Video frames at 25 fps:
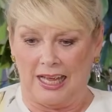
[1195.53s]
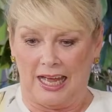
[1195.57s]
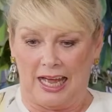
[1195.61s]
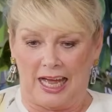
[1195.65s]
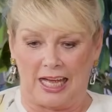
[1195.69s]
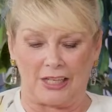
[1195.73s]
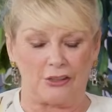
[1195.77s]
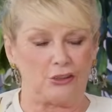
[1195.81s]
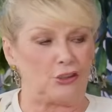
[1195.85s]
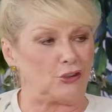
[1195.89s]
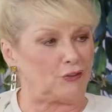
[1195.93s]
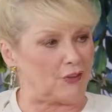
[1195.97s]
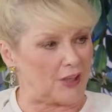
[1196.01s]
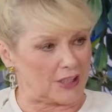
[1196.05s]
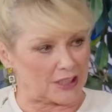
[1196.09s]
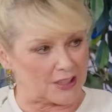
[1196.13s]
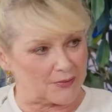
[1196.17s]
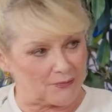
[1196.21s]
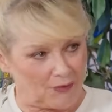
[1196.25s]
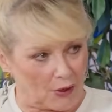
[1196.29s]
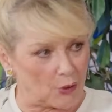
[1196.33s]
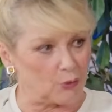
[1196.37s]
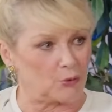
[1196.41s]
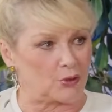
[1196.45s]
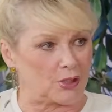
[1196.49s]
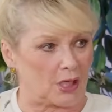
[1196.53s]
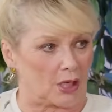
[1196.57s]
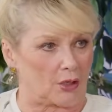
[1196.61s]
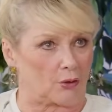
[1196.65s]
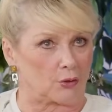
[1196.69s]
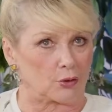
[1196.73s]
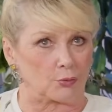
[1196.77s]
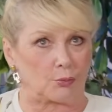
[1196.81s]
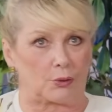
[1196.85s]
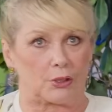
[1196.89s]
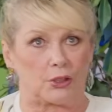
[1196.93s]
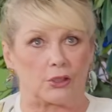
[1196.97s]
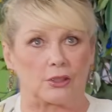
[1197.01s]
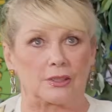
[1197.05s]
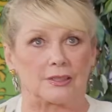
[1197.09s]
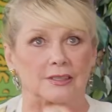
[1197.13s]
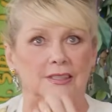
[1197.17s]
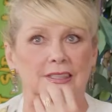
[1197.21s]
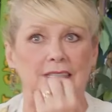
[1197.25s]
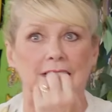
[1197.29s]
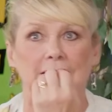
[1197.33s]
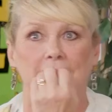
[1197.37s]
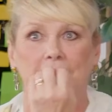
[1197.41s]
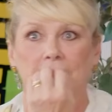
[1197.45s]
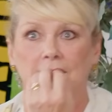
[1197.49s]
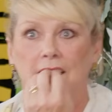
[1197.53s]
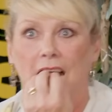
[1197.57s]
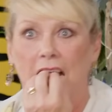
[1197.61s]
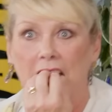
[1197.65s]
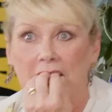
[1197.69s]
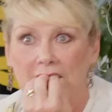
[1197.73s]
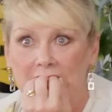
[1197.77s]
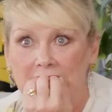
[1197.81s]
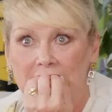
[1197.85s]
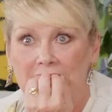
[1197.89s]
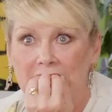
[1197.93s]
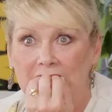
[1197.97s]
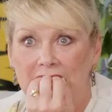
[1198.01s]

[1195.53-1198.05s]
And there's photos where you can see us going.